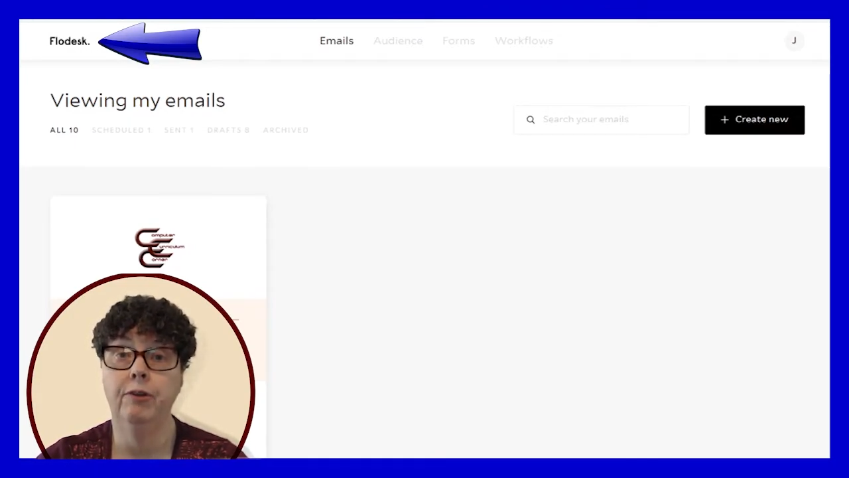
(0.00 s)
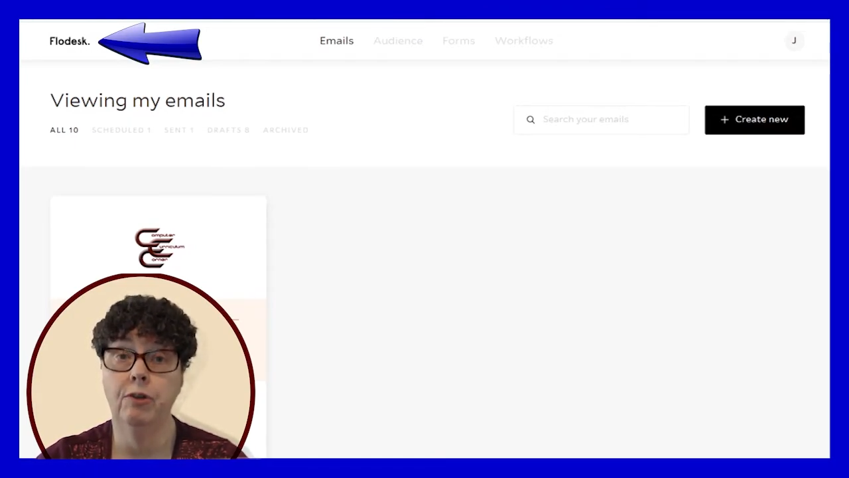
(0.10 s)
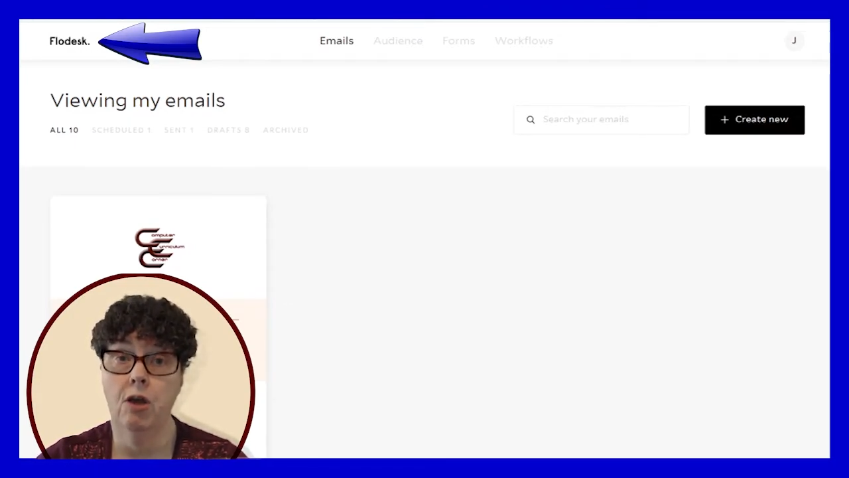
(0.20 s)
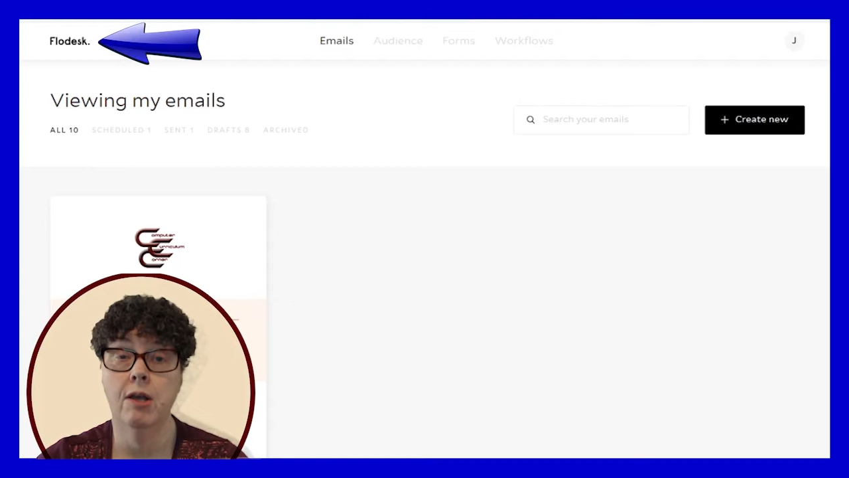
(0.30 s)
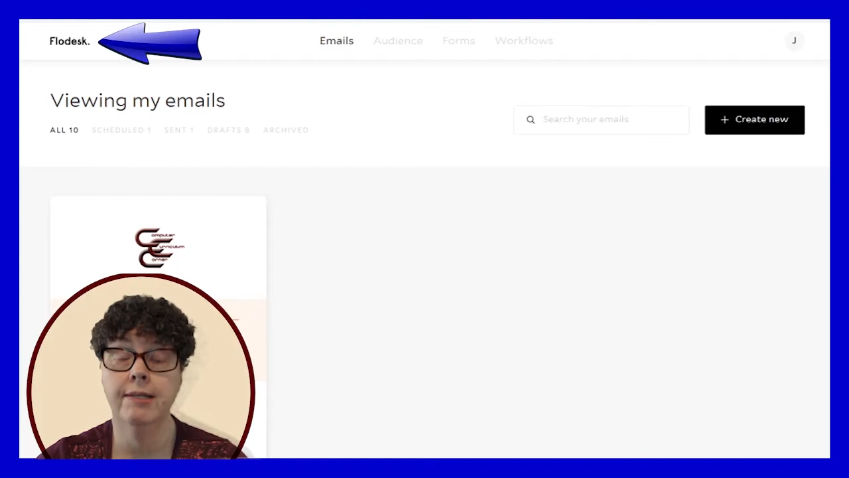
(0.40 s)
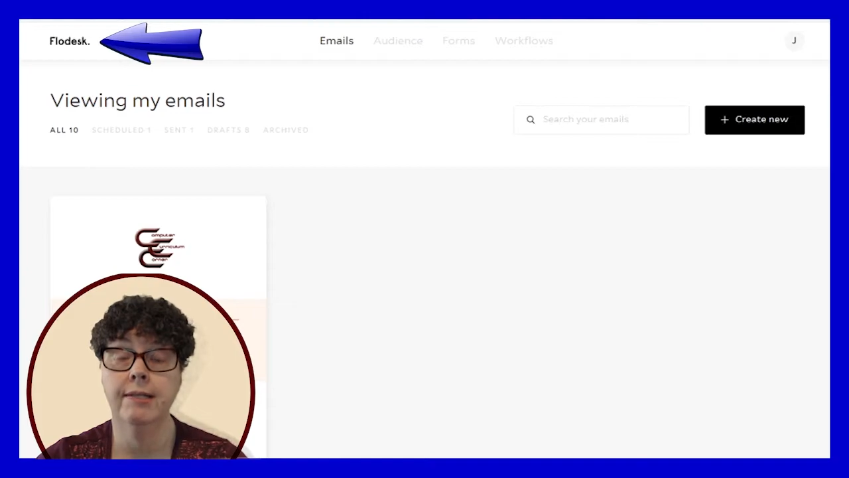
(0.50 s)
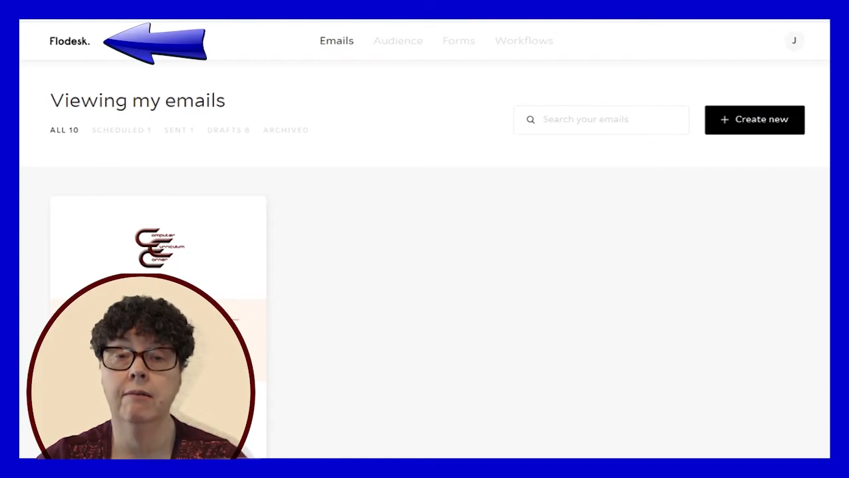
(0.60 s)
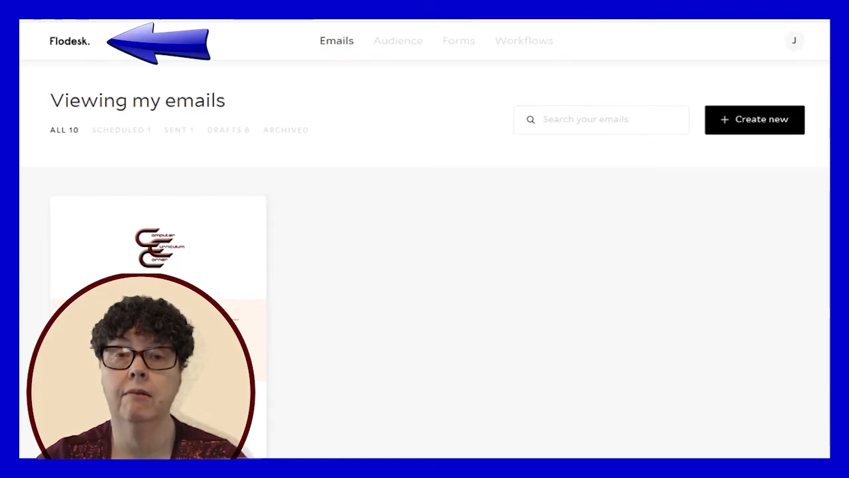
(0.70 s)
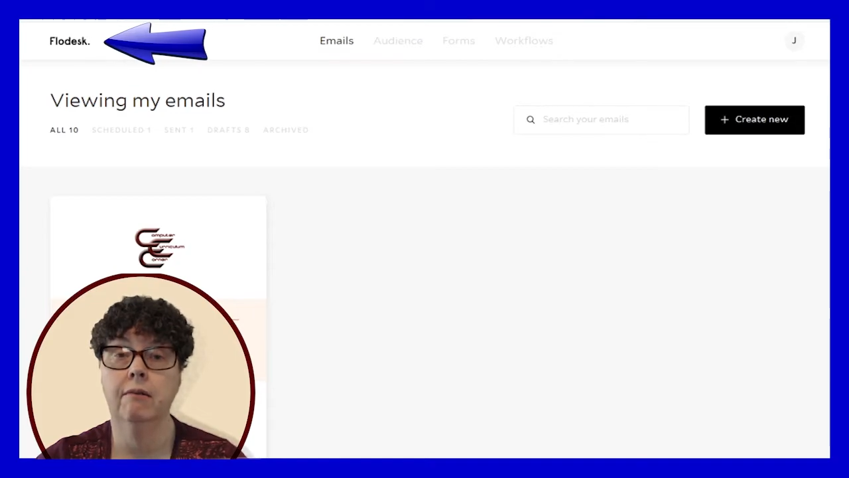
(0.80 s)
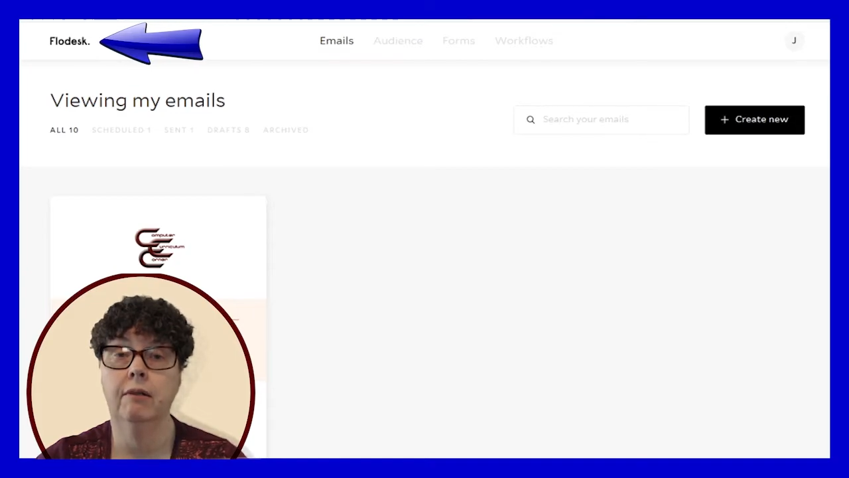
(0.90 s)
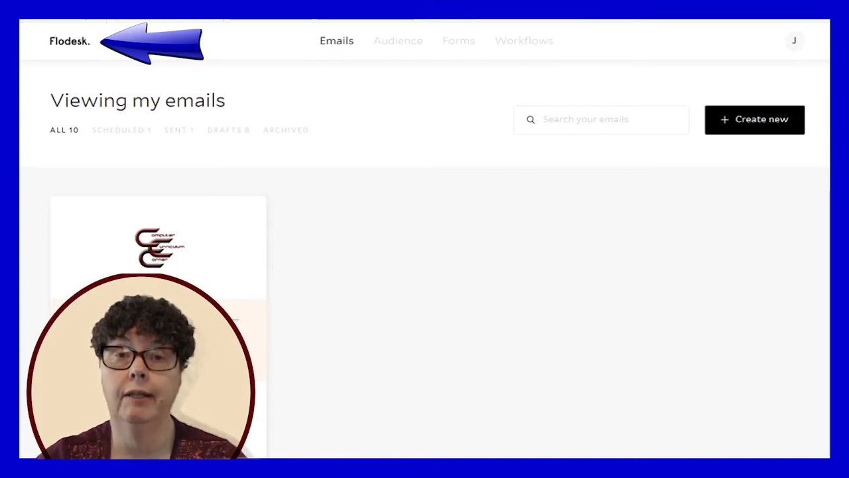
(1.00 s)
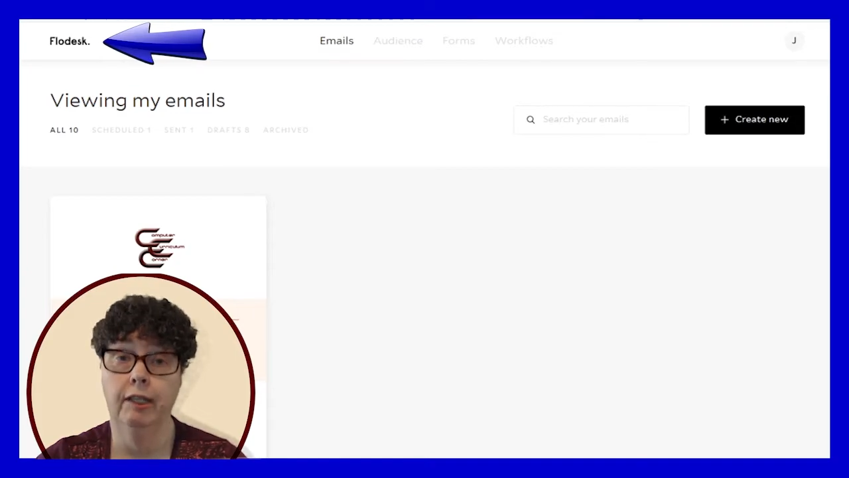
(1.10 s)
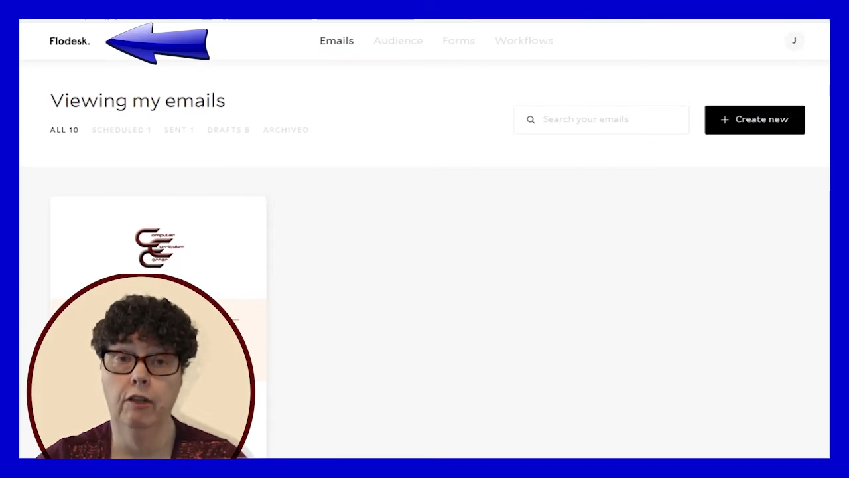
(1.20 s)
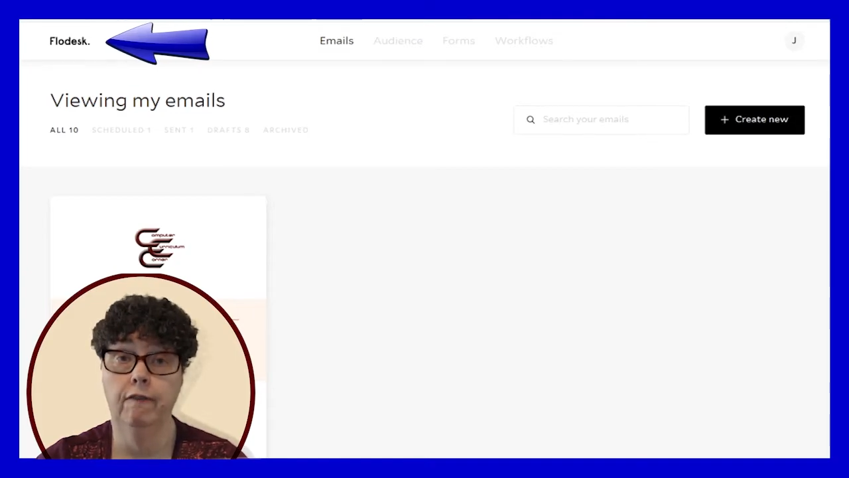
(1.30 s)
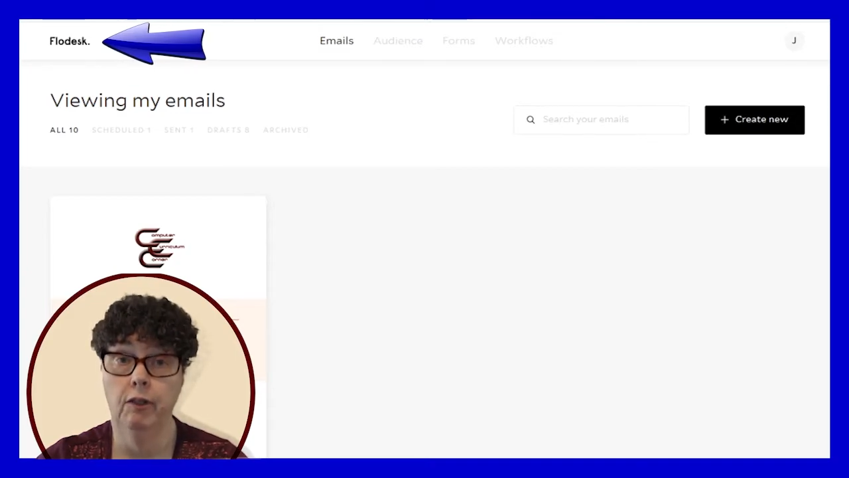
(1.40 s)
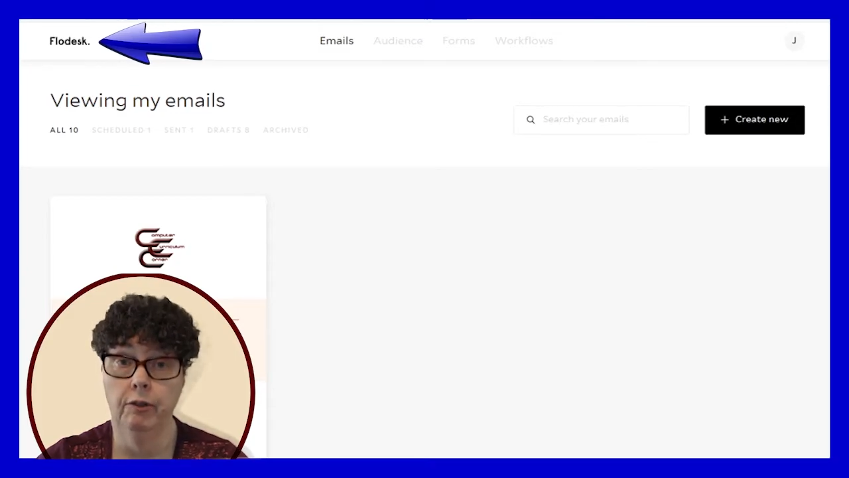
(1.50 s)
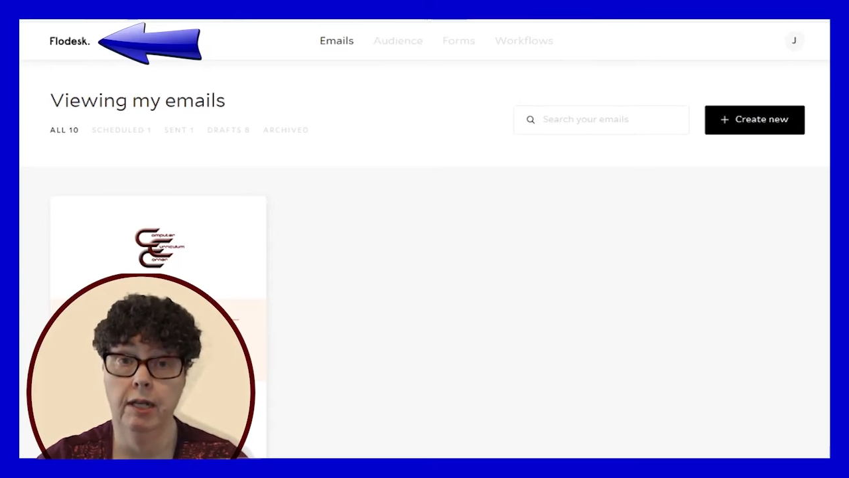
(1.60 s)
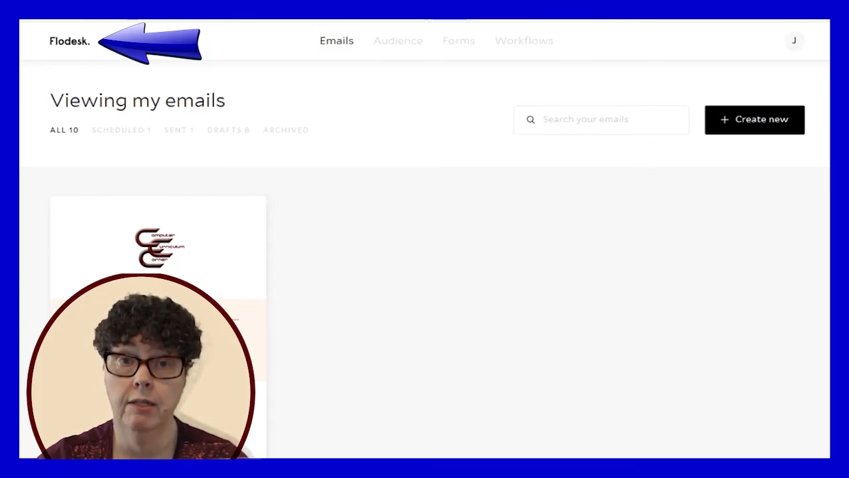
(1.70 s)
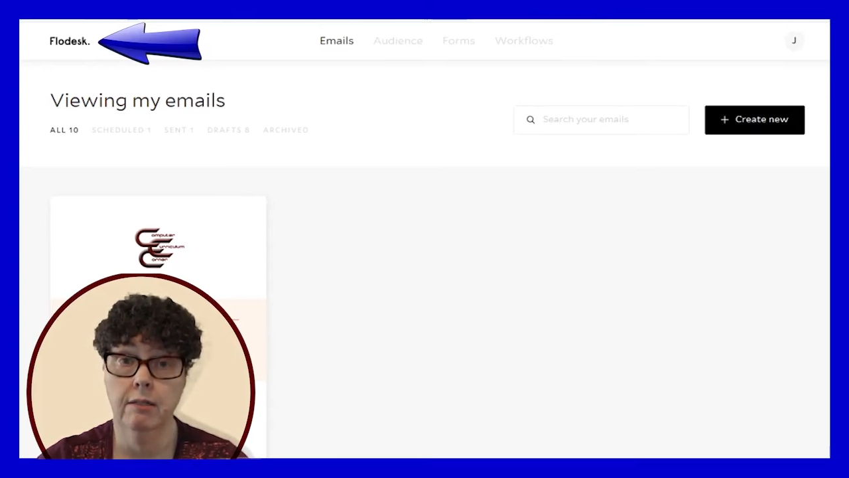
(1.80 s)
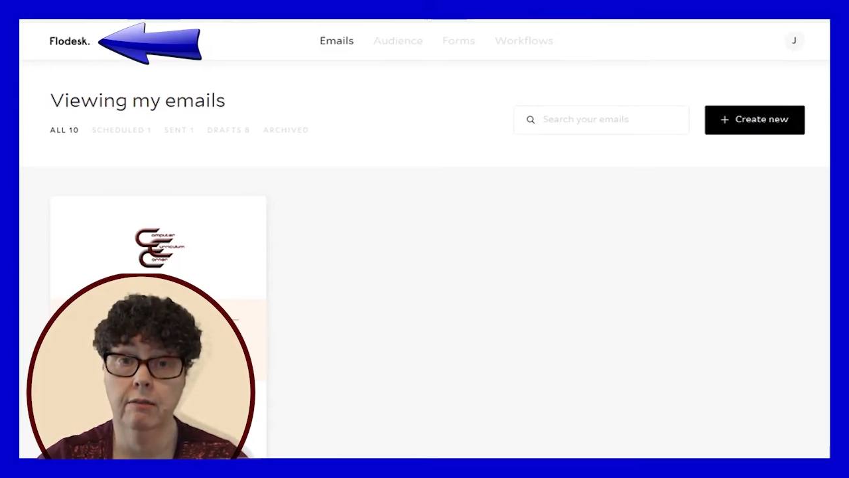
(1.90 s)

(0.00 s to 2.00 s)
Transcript: lost, click on Flodesk.